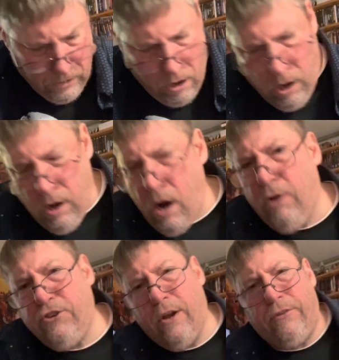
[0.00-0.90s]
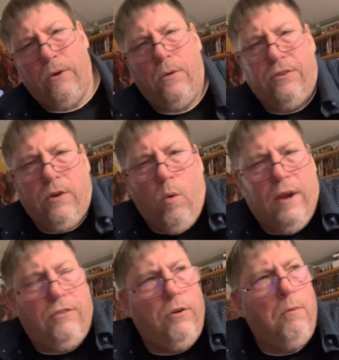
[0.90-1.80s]
Argento is
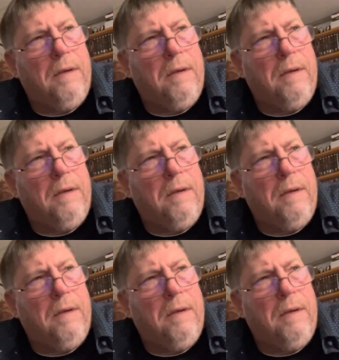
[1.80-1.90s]
going to